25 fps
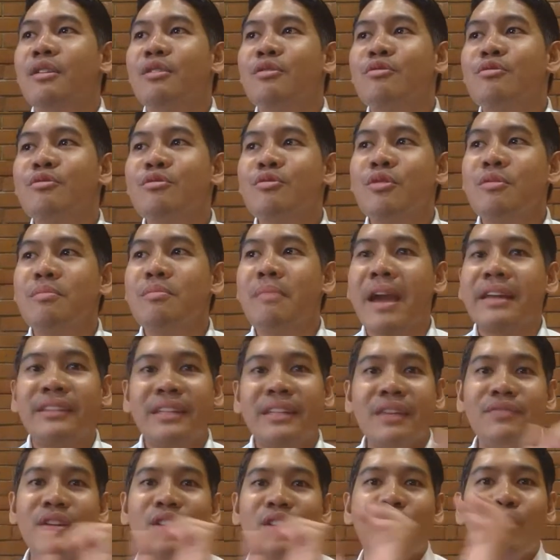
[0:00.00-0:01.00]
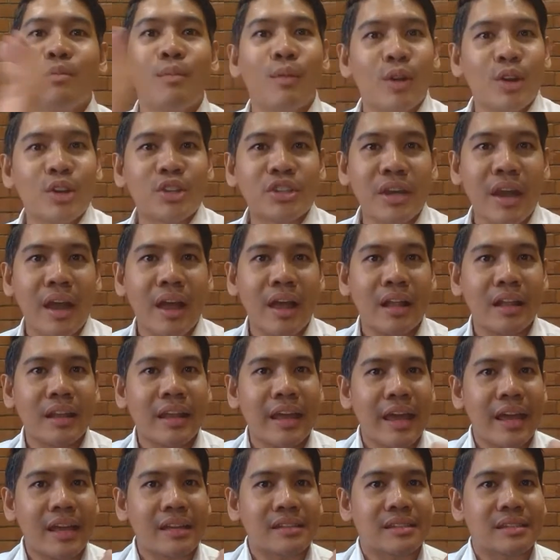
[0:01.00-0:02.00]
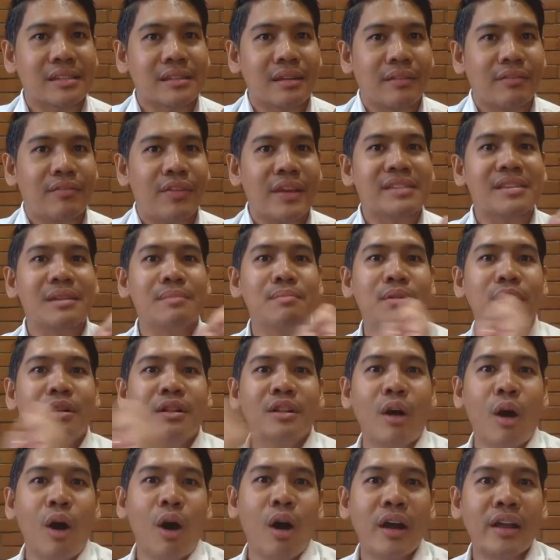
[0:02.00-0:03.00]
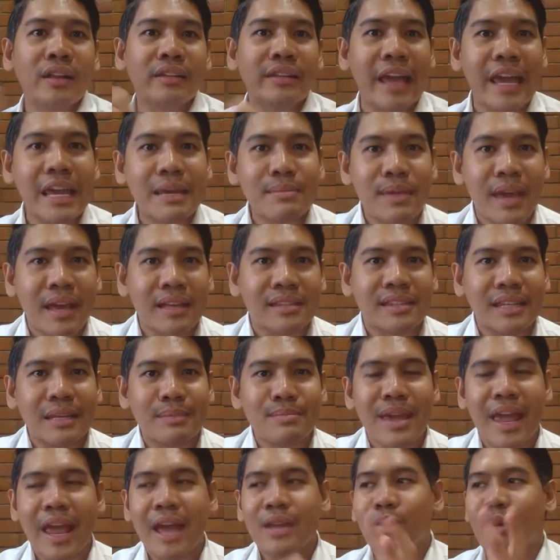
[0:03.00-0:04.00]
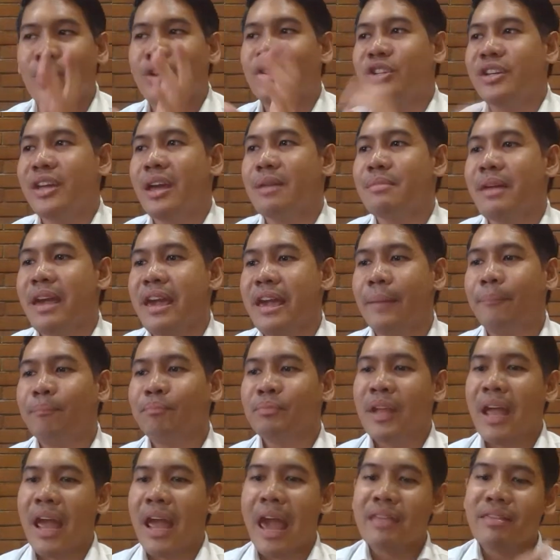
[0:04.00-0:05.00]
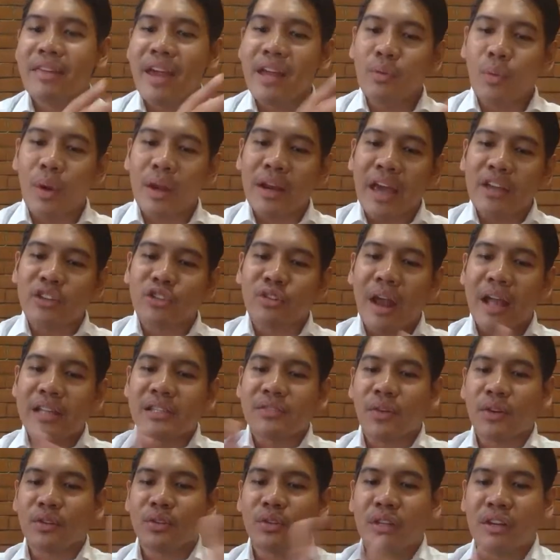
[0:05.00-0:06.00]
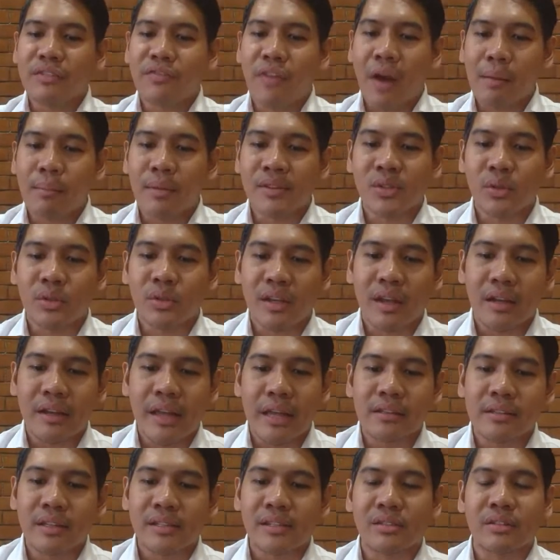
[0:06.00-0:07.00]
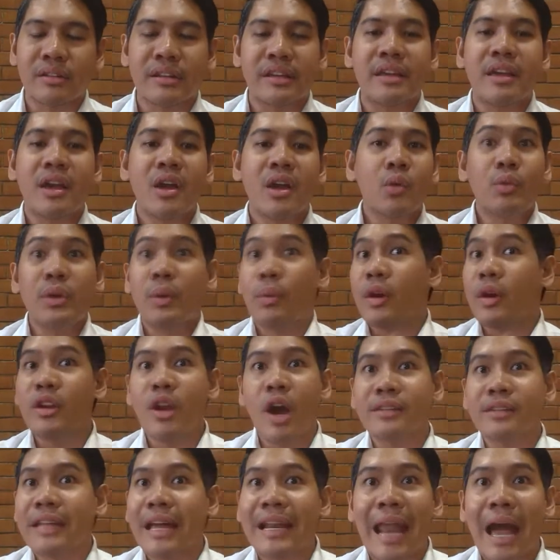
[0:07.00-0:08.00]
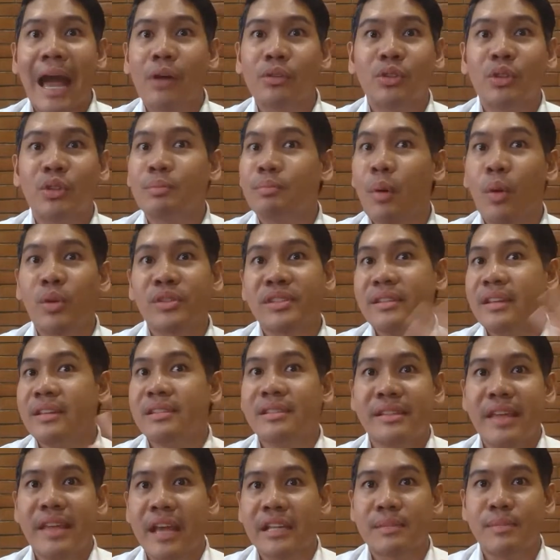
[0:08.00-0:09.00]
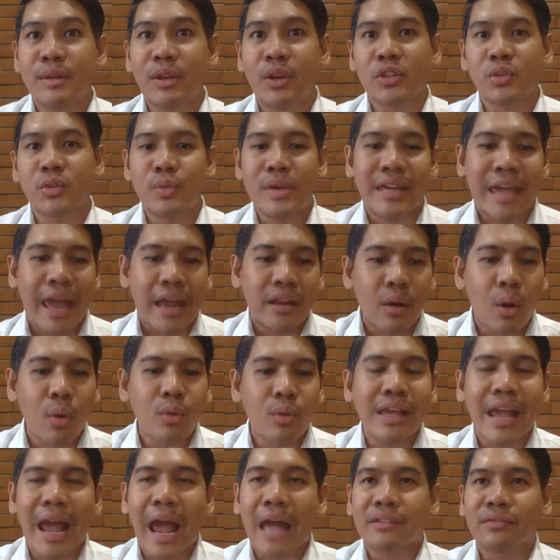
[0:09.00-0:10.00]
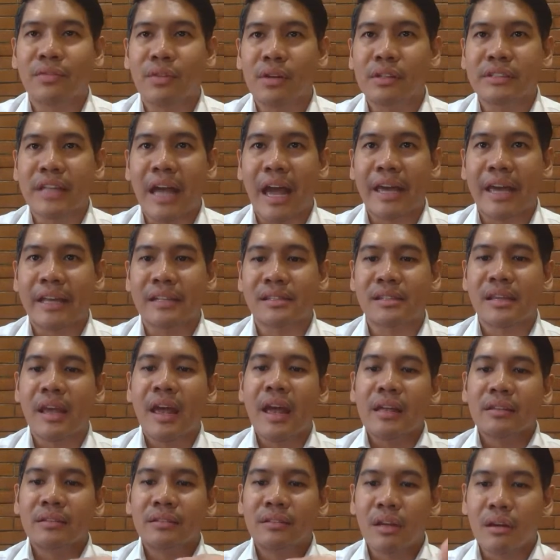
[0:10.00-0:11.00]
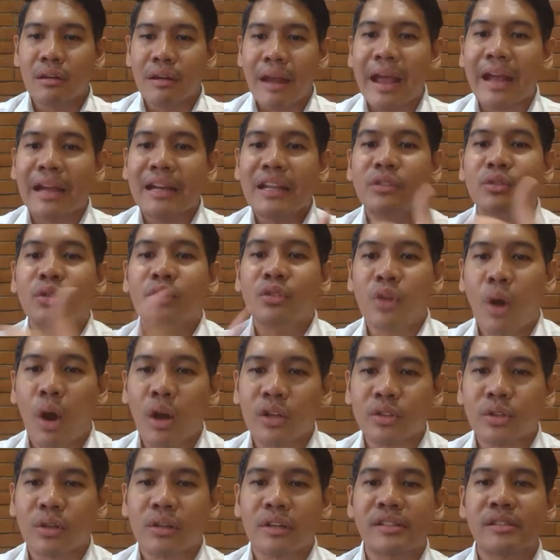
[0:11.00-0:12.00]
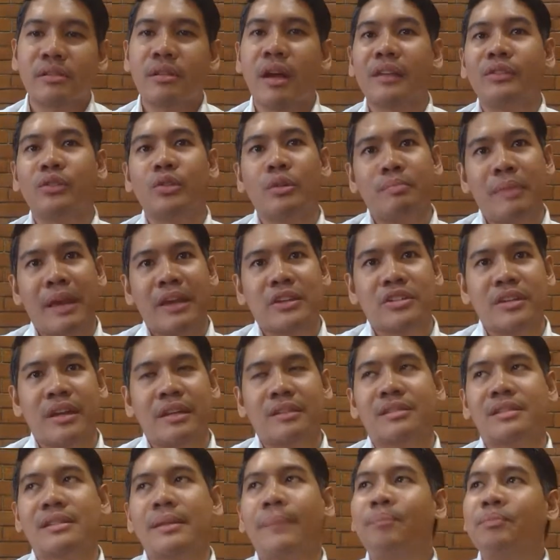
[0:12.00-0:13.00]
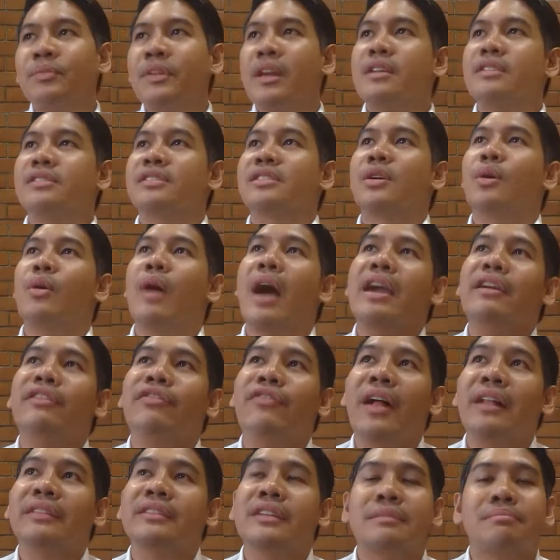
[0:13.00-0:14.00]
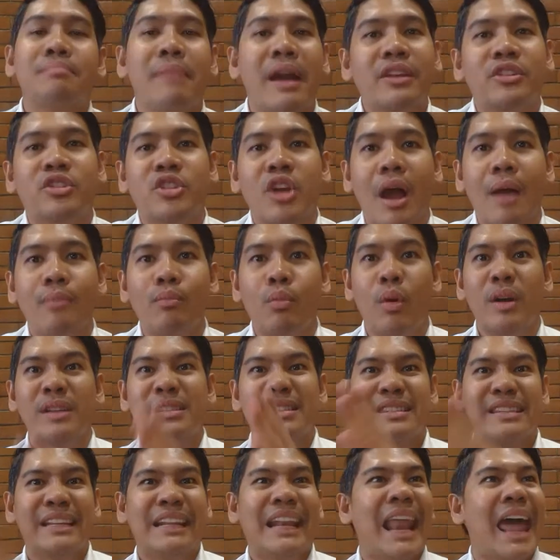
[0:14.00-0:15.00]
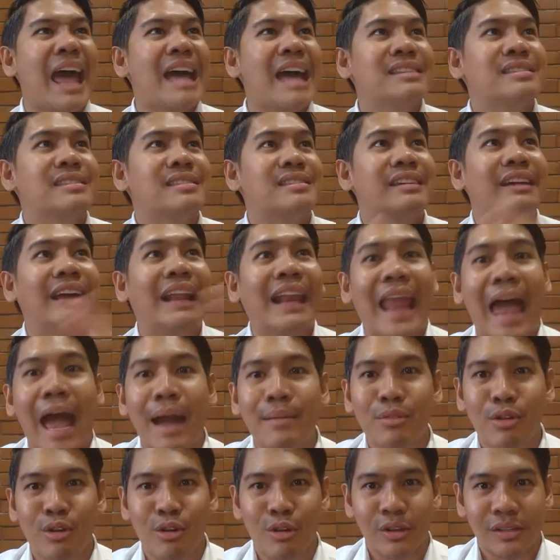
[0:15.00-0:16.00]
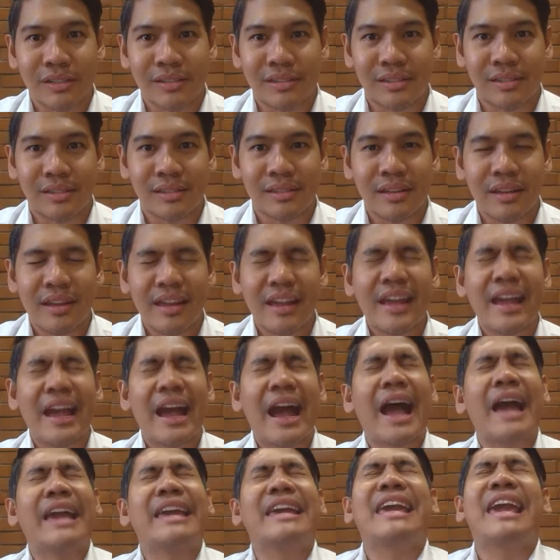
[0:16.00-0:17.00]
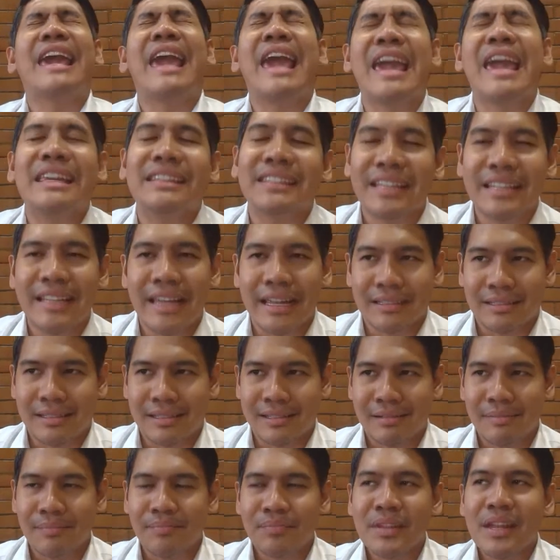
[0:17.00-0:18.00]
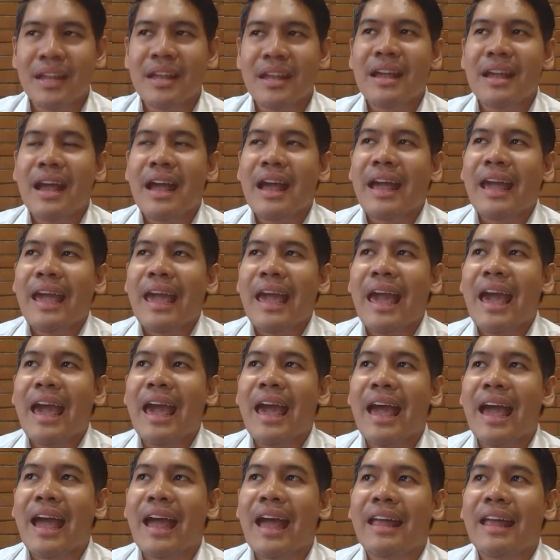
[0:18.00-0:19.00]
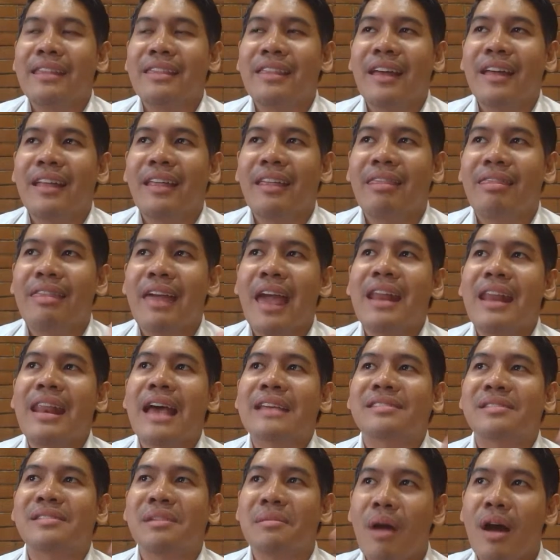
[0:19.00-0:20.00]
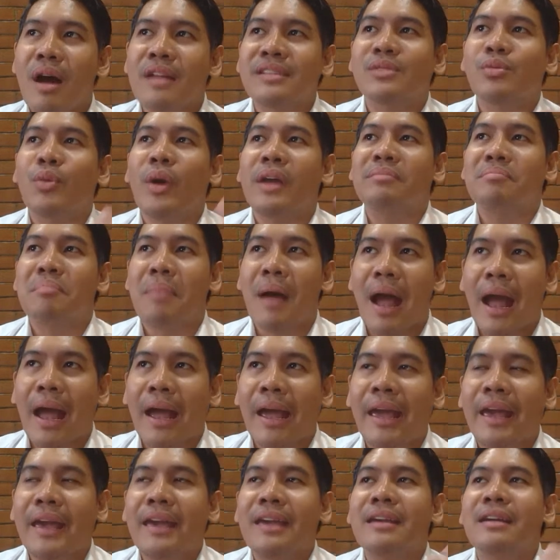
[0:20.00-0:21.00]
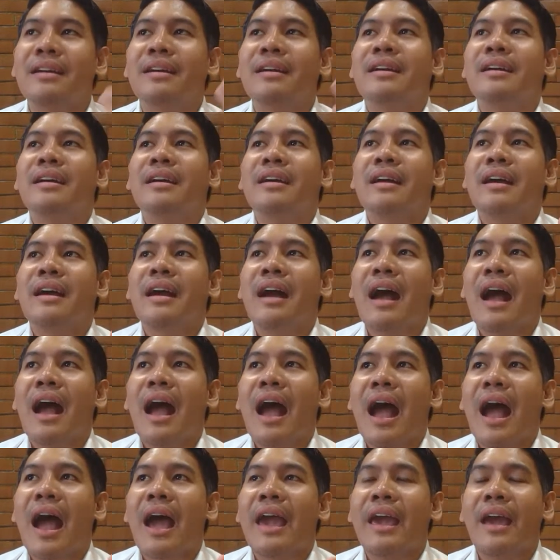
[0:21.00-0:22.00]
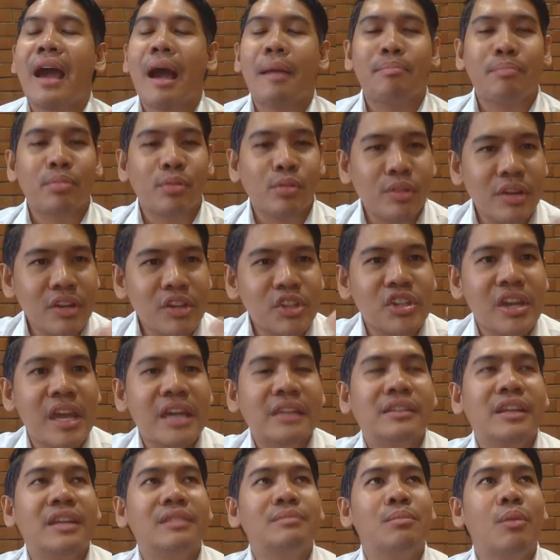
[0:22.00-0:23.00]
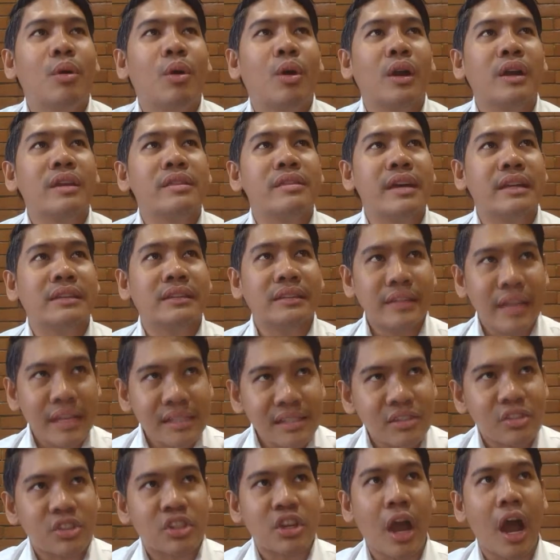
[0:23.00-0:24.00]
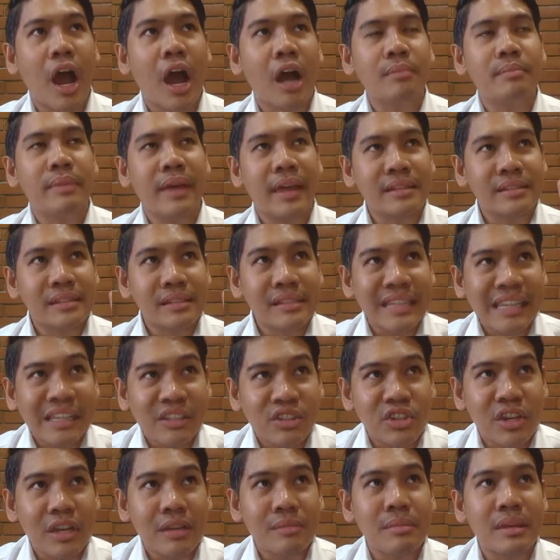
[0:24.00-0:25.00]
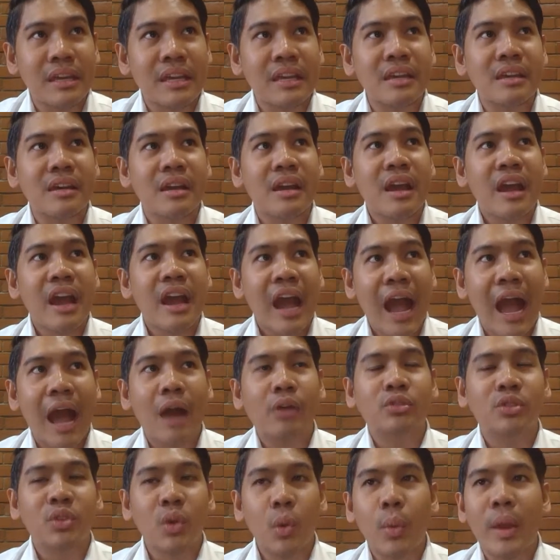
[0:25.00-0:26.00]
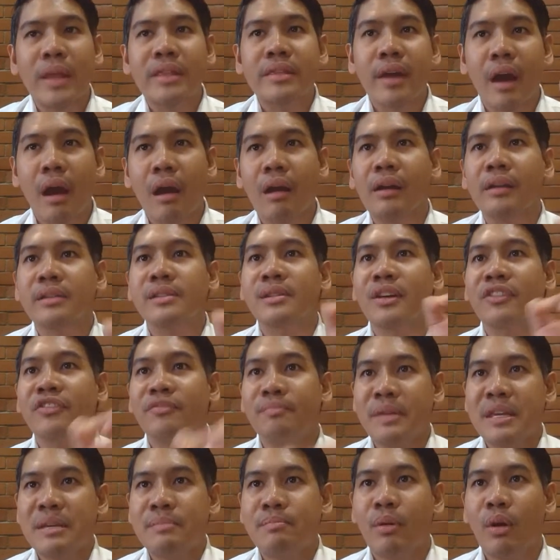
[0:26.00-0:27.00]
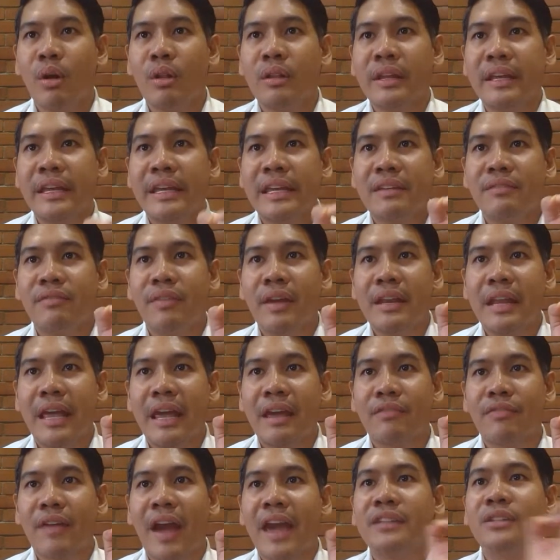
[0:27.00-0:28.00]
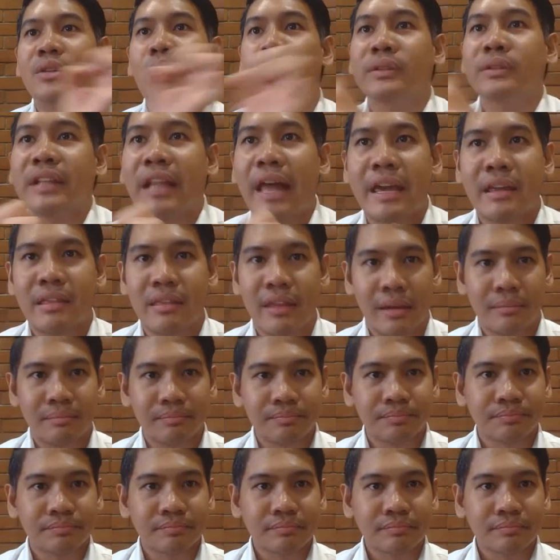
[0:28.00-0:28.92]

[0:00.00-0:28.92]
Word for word: Ooh, my TV commercial is visible on ABS-CBN, or GMA. And then when I transferred to the pharmaceutical industry, we were not allowed to post these things because we can only advertise directly to doctors, not to patients. So I felt that my job was less glamorous. I hated it. And then as the months went by, I appreciated more that this job is teaching me how to win the hearts of people, even if I don't like them,